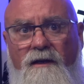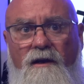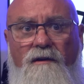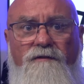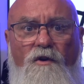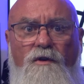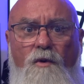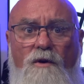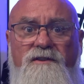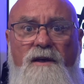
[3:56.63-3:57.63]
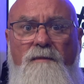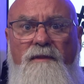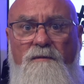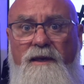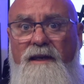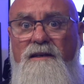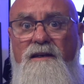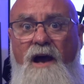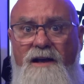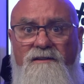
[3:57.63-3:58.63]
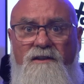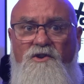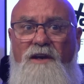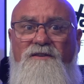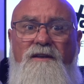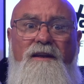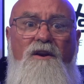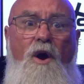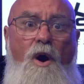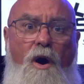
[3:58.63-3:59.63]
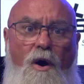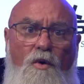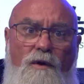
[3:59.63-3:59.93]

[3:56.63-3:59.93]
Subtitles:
Furthermore, some of them cannot suggest it at all when